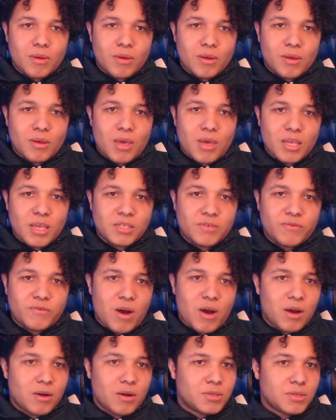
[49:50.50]
Case
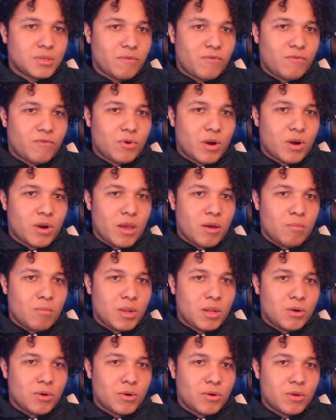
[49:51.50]
files of Lord
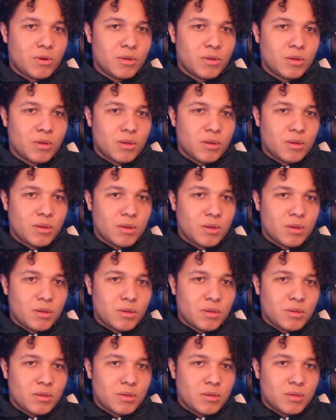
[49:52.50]
Elmaloy.
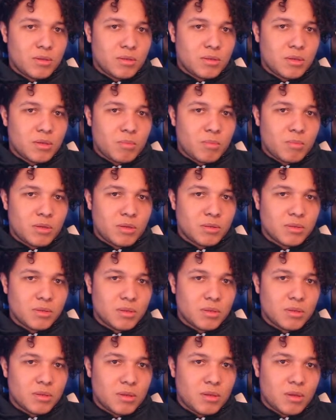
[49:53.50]
Someone
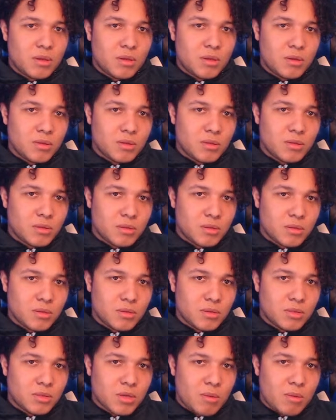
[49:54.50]

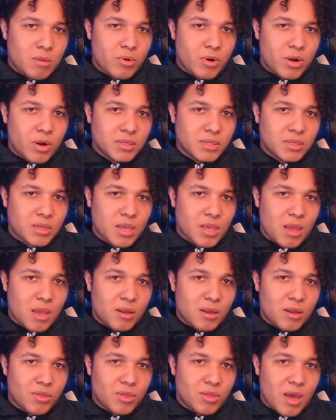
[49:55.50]
summarized
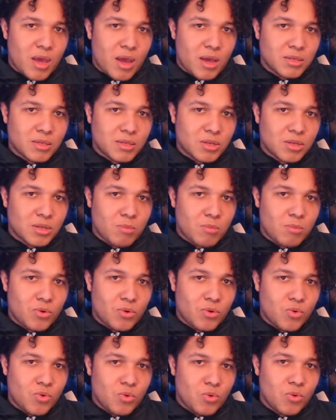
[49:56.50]
Kenneth as someone
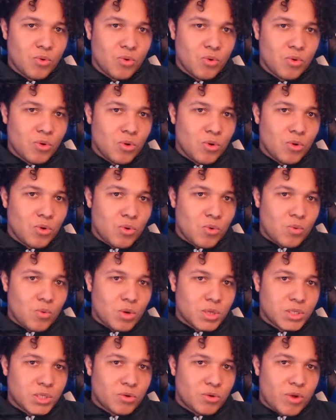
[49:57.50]
who
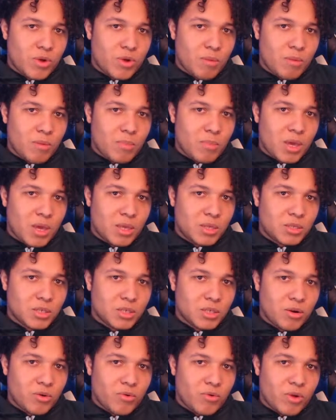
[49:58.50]
was great mage
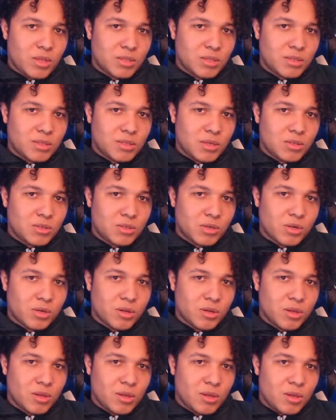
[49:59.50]
and great teacher.
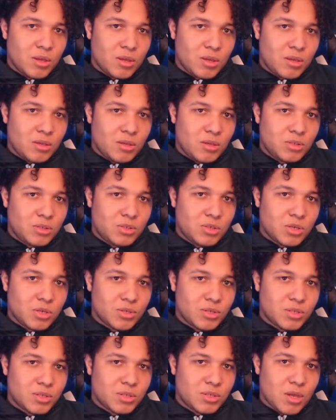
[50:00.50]
He's
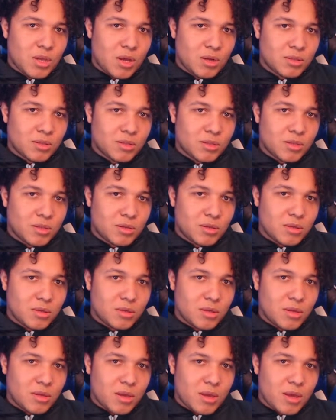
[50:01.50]
just sucked
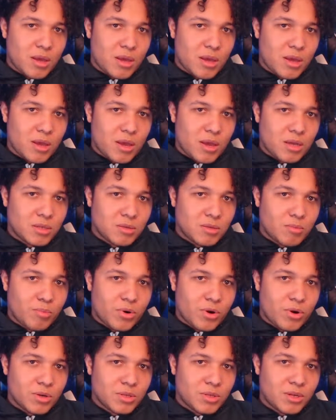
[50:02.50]
as a
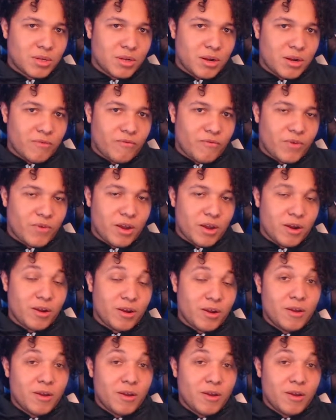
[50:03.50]
person and a fighter.